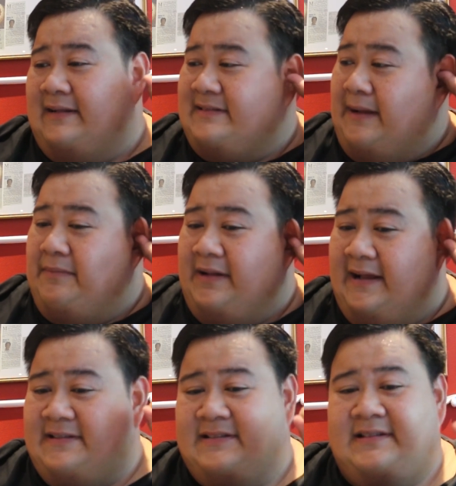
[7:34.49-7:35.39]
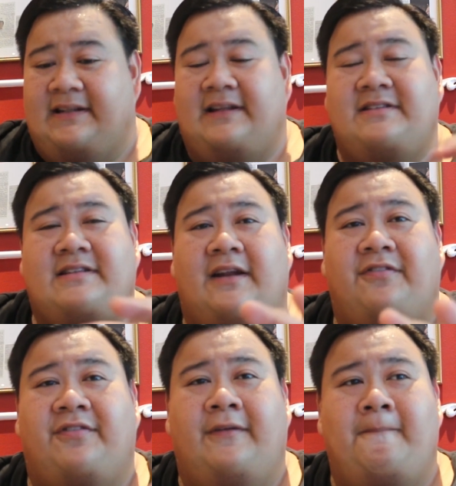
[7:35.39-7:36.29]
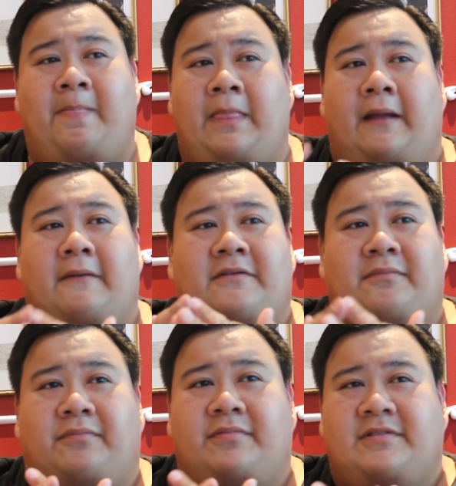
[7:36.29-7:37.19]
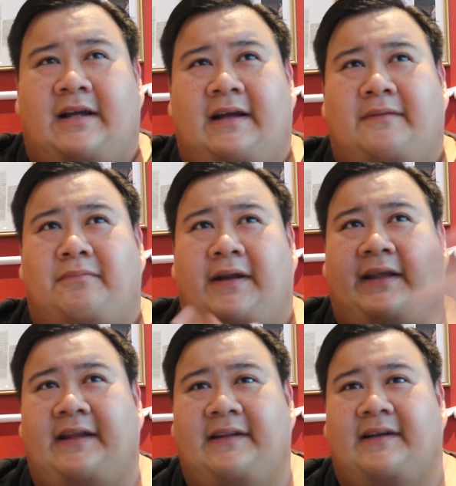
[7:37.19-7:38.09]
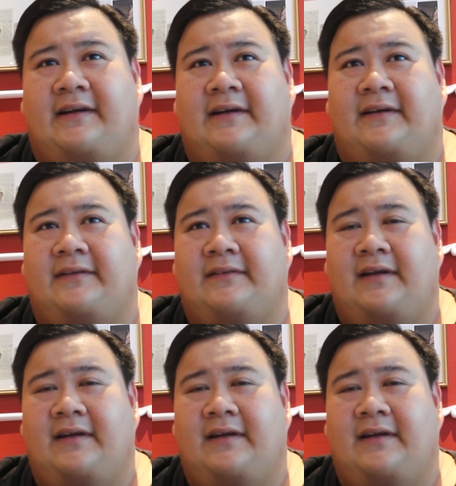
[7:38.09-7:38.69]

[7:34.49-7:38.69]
stabilizes it instead of breaking the